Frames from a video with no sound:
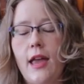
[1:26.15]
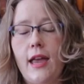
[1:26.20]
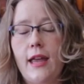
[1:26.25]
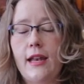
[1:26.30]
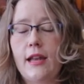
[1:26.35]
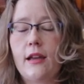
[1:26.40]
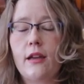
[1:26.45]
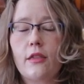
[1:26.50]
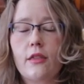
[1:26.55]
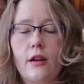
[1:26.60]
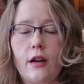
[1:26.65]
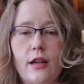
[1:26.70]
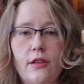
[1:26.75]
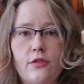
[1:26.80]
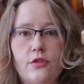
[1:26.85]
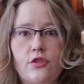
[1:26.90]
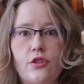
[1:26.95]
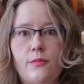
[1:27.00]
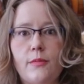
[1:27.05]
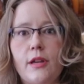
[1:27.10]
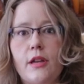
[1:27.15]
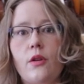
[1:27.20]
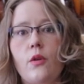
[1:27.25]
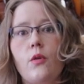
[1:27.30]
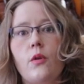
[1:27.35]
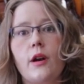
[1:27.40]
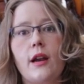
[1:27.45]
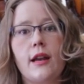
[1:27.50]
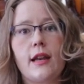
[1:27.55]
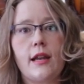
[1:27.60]
Any other instrument
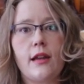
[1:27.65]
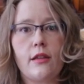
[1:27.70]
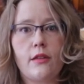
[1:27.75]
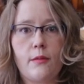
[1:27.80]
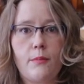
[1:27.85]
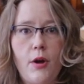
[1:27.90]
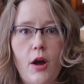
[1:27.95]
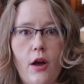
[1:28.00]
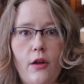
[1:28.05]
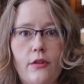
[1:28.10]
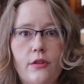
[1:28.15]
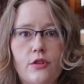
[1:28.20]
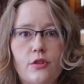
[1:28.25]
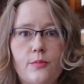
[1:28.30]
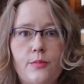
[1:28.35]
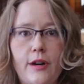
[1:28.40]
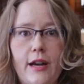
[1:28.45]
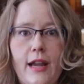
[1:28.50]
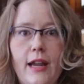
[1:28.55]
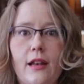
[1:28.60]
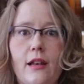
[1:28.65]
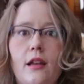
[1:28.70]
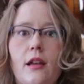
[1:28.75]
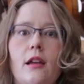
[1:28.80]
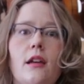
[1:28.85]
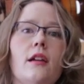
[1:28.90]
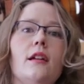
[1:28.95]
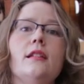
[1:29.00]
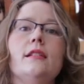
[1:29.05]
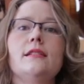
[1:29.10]
or any other polish brand,
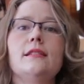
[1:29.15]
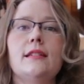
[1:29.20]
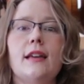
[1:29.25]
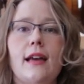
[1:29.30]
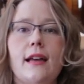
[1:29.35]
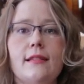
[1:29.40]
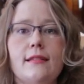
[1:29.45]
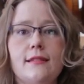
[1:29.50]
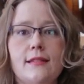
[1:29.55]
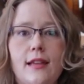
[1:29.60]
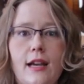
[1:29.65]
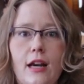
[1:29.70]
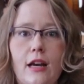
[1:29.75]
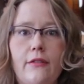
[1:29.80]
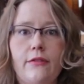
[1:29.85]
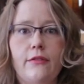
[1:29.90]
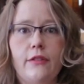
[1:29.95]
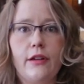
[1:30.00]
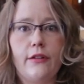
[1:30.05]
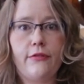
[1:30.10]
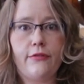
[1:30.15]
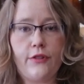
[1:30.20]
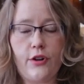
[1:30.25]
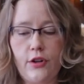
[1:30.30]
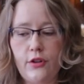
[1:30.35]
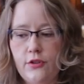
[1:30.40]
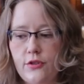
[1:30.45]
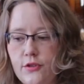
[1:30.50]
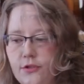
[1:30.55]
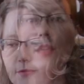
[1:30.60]
test carefully
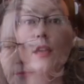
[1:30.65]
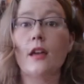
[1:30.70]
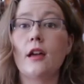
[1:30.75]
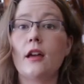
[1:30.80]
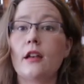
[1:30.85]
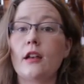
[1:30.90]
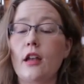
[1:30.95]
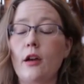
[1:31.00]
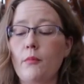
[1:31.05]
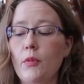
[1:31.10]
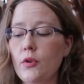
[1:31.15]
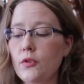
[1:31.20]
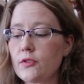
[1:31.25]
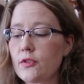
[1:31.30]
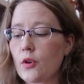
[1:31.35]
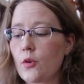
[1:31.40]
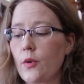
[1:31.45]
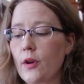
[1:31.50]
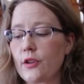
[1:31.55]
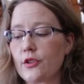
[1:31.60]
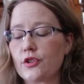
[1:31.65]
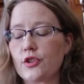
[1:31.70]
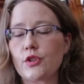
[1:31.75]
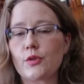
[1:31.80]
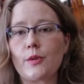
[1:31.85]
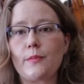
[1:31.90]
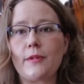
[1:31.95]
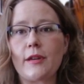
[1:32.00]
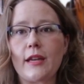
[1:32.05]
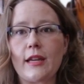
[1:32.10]
first. Now most of the
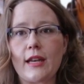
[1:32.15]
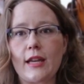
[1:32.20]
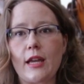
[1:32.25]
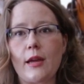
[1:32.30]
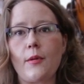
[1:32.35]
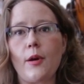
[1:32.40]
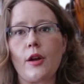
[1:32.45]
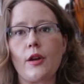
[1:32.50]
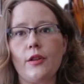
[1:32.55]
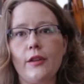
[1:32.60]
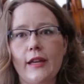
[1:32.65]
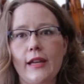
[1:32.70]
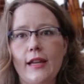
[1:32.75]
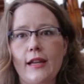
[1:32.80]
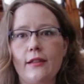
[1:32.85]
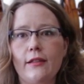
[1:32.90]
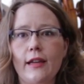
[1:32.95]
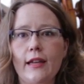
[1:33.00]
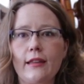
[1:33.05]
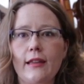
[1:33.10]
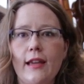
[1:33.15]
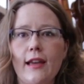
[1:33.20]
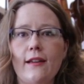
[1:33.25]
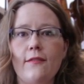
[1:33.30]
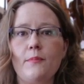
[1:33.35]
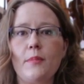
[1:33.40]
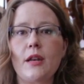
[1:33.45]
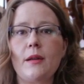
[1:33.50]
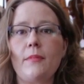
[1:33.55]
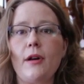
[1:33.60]
questions we've been getting about cleaning lately
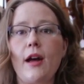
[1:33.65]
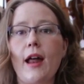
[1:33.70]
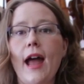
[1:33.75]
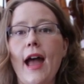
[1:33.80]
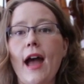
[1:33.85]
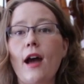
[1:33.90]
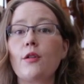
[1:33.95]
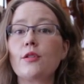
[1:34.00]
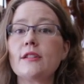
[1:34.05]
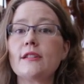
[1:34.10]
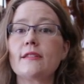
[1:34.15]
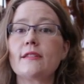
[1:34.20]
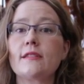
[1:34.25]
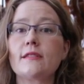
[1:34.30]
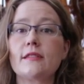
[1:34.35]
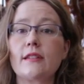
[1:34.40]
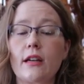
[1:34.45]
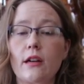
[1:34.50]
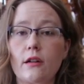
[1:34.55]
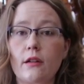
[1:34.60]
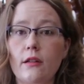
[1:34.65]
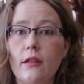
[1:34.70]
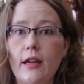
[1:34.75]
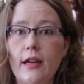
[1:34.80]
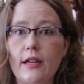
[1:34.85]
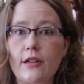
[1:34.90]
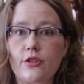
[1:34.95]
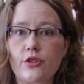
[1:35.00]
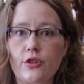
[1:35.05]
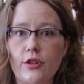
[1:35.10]
have been about how to
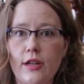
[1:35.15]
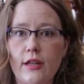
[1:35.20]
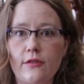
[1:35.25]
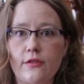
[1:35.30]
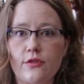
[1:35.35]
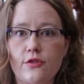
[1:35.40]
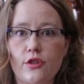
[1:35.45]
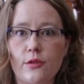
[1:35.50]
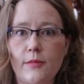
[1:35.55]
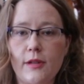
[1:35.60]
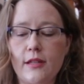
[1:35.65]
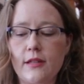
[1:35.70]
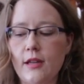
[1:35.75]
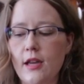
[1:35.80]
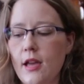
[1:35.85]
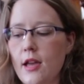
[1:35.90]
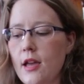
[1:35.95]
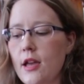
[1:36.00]
sterilize your instrument.